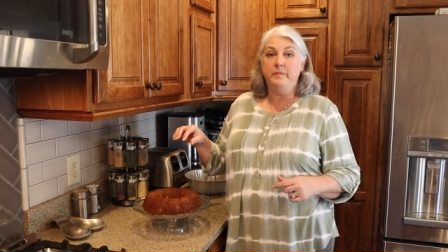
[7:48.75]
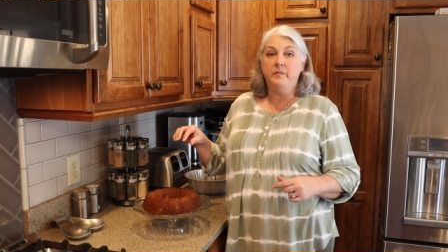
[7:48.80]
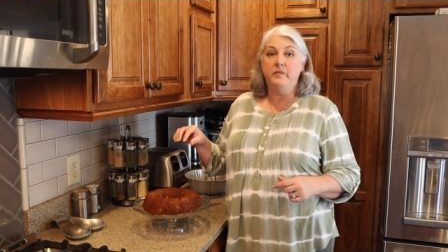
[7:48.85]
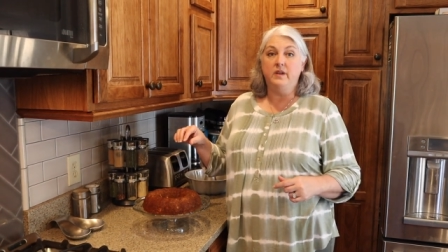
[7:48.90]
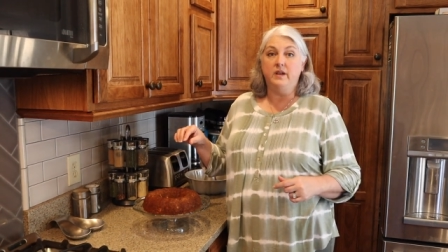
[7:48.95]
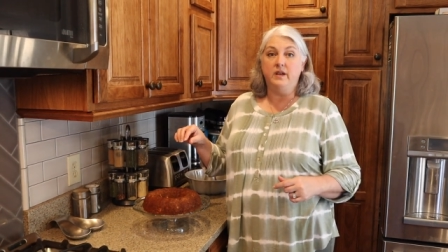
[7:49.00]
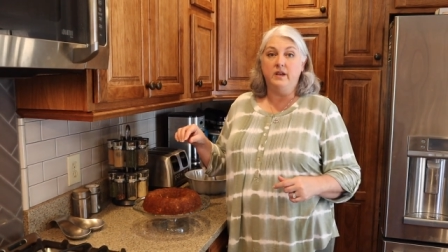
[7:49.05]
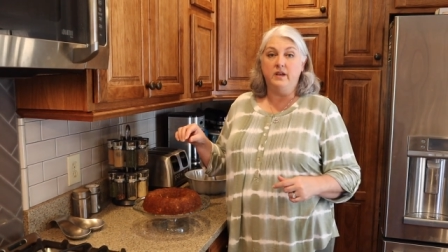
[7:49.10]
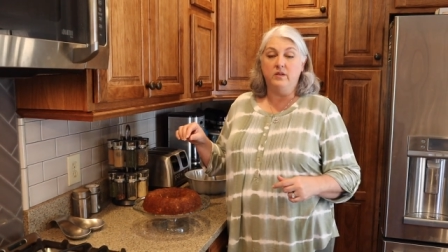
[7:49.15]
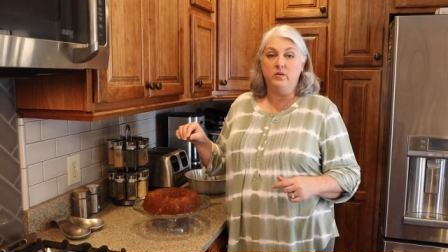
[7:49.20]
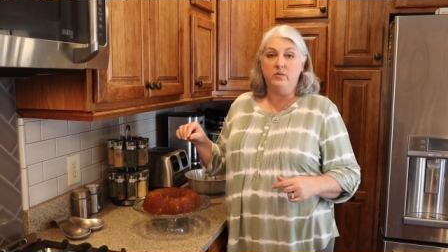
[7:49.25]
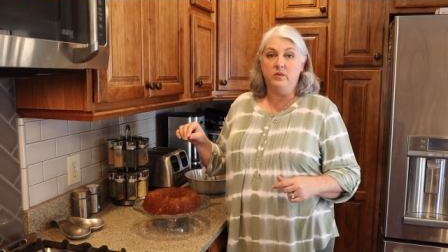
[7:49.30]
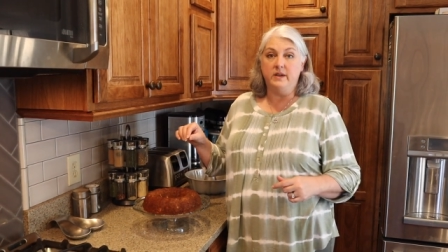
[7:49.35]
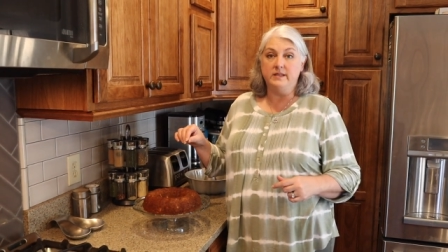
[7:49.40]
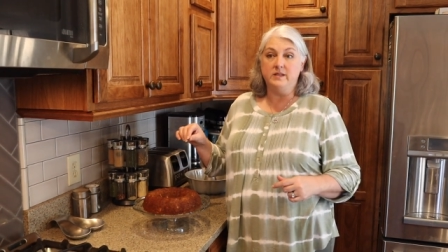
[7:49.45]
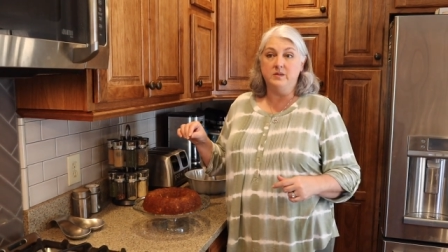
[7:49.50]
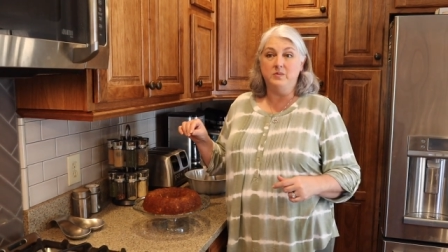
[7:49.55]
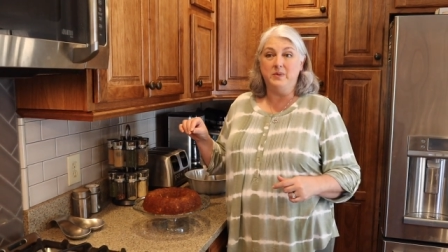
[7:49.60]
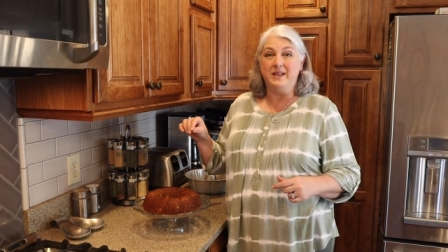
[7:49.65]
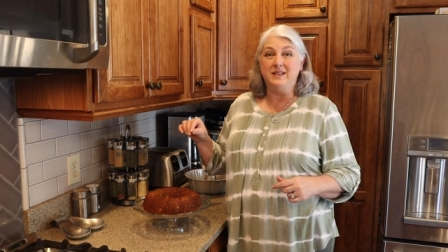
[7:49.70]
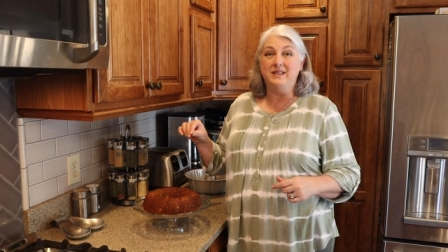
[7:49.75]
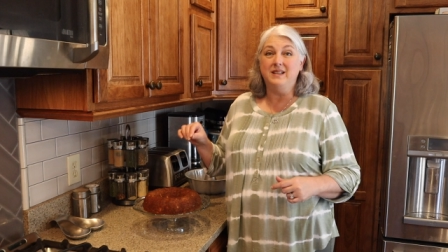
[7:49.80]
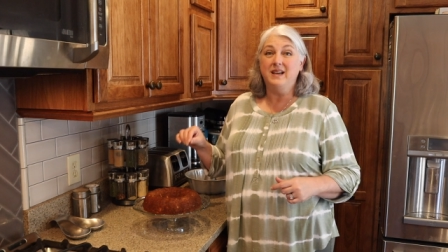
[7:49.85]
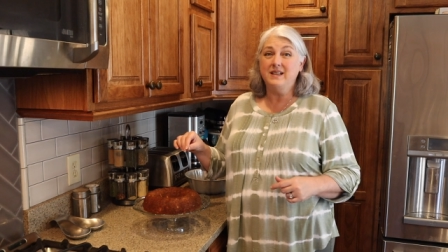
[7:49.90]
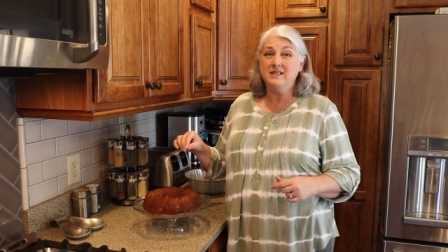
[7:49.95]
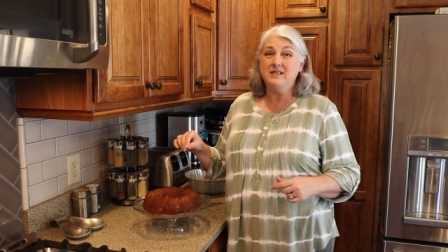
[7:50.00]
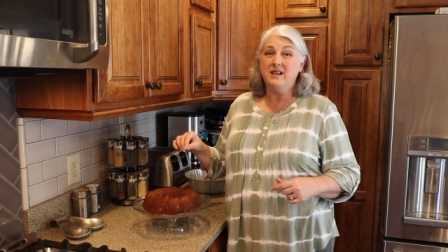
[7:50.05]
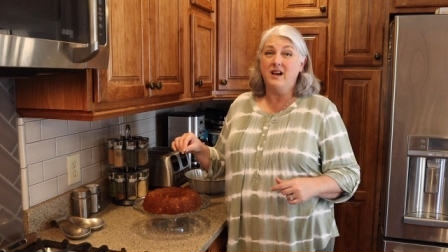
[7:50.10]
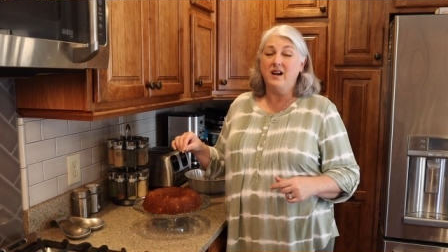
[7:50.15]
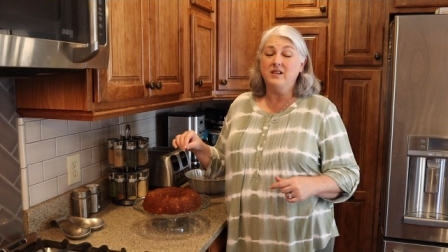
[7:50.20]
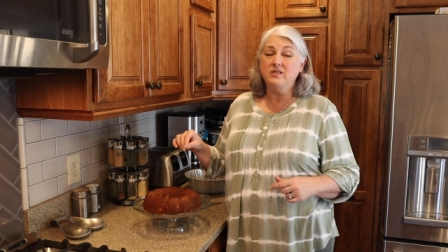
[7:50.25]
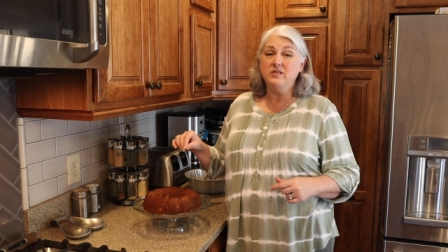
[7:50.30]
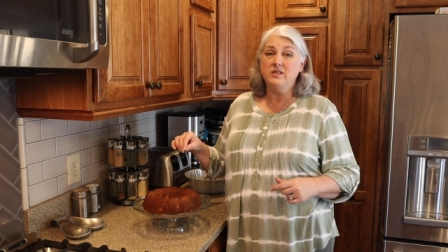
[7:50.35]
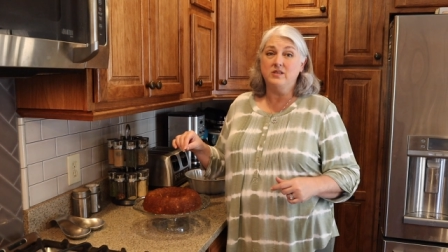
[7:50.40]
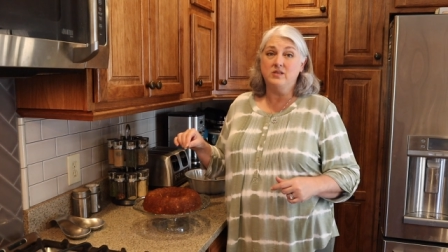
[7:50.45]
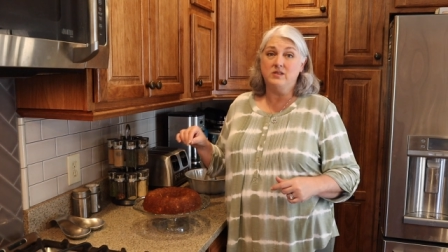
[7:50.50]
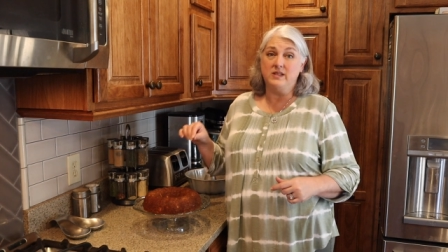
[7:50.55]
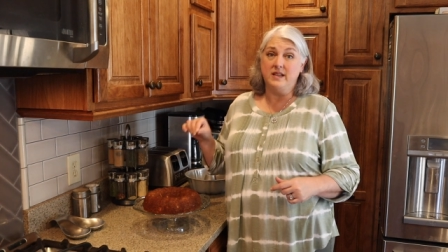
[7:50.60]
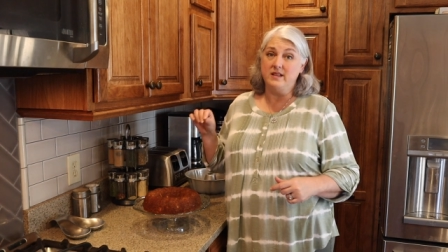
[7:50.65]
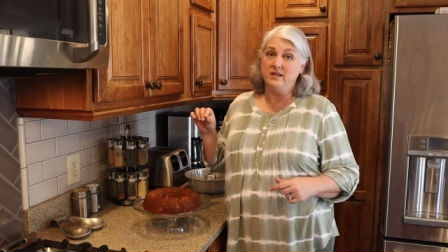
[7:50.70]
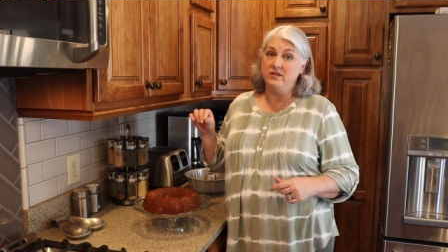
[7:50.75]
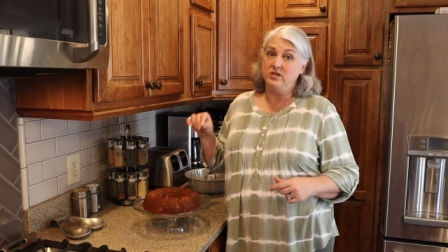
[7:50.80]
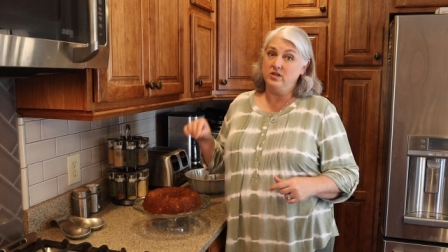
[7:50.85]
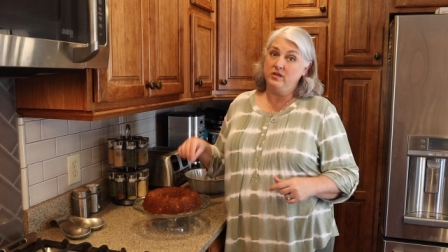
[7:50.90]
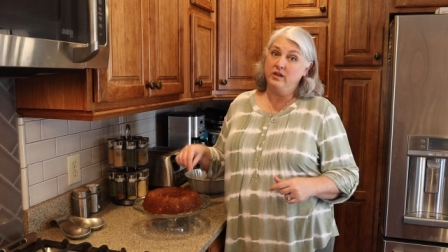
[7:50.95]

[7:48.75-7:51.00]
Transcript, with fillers: The recipe does also say that